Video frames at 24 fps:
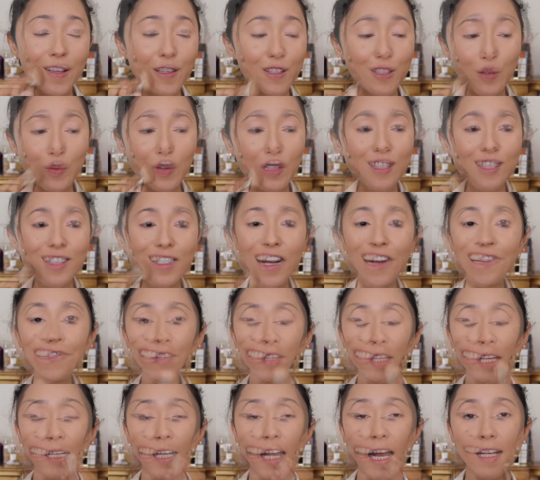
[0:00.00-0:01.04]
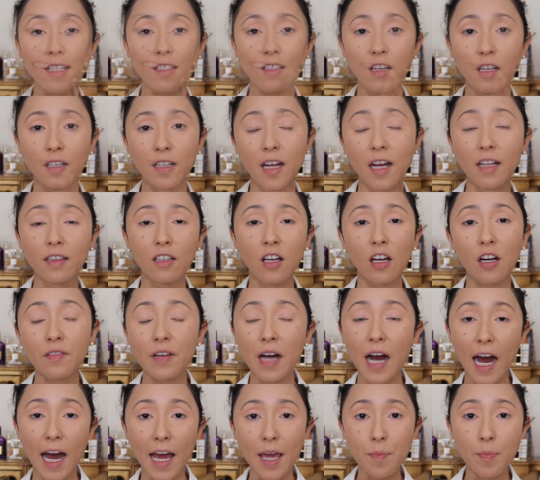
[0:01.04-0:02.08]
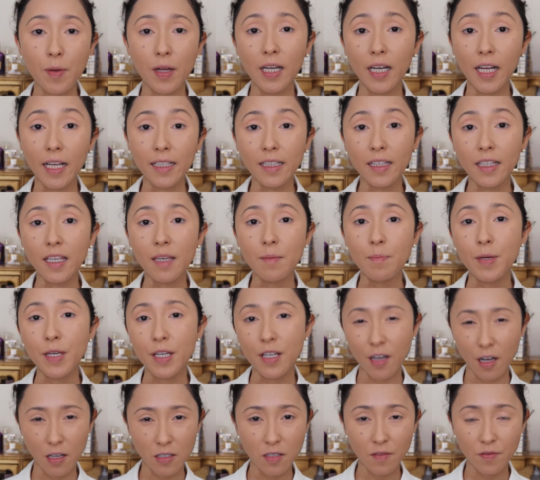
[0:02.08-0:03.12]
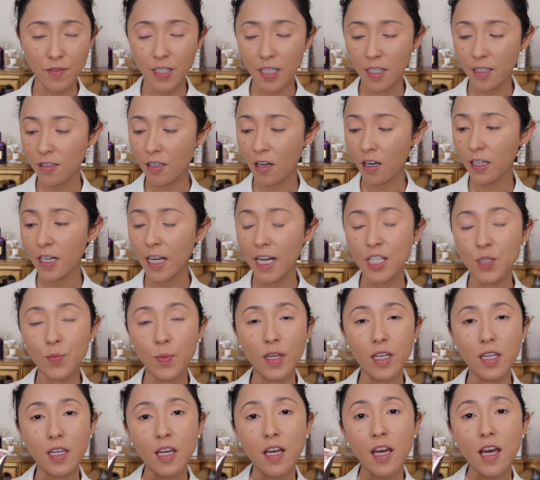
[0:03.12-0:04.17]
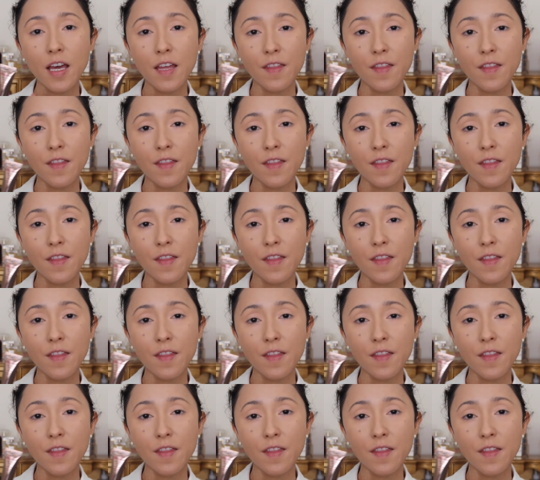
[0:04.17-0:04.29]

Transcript: So product that I feel like has gotten a lot of hype lately because of TikTok has been